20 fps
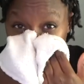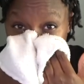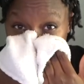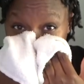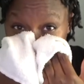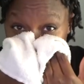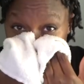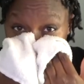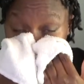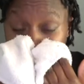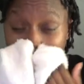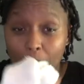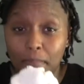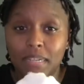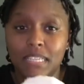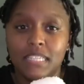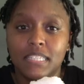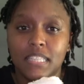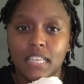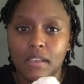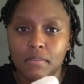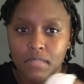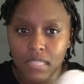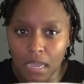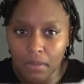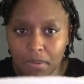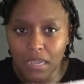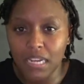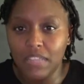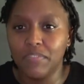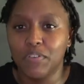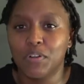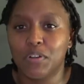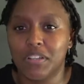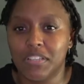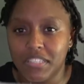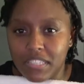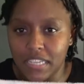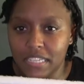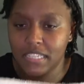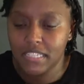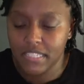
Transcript: I don't know how many steps. I'm not even gonna say